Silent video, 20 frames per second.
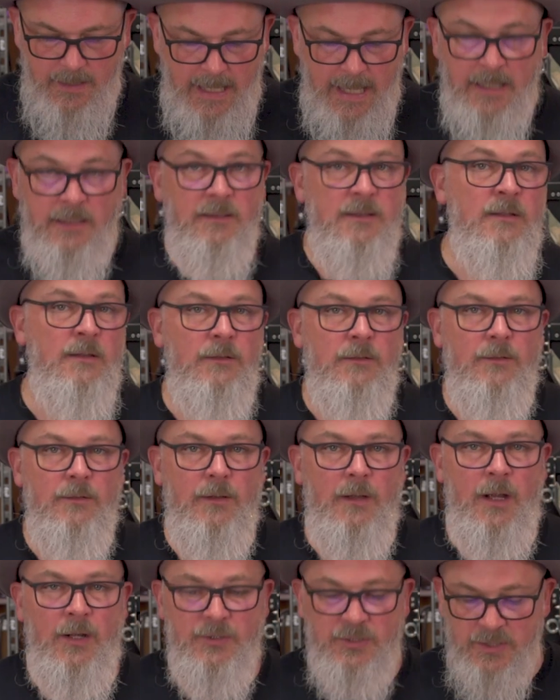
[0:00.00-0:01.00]
end
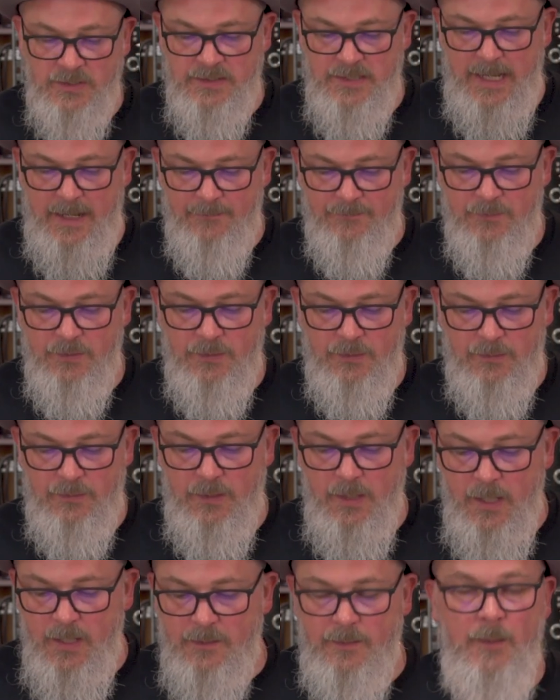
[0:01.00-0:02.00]
or just after
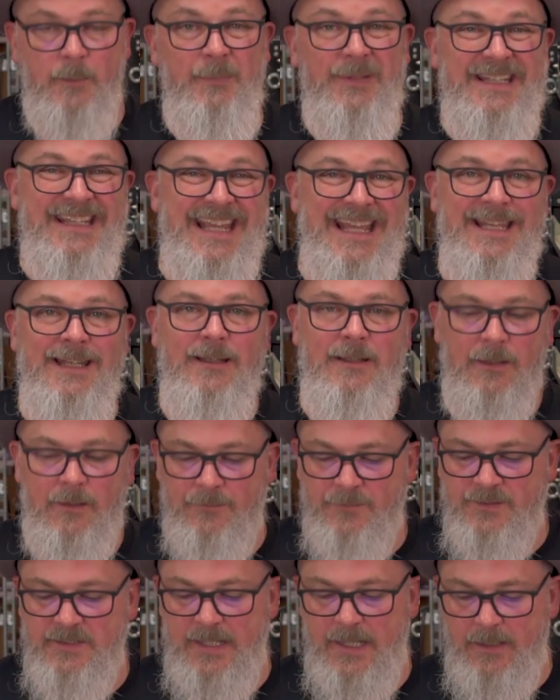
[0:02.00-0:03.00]
the beginning
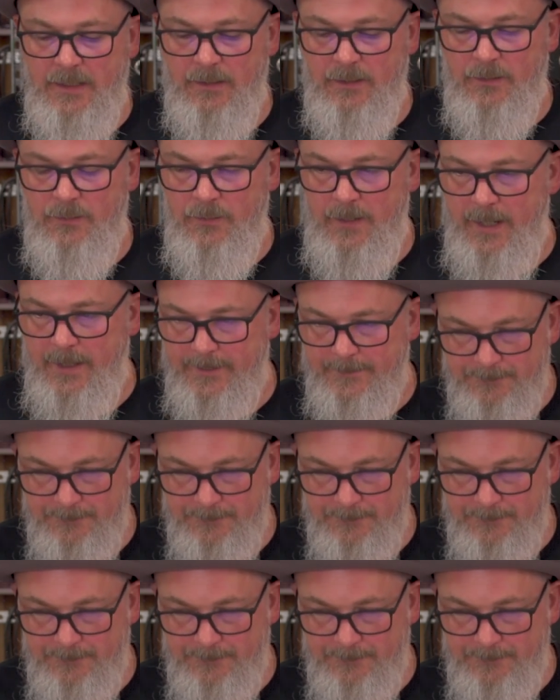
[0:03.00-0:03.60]
of second crack.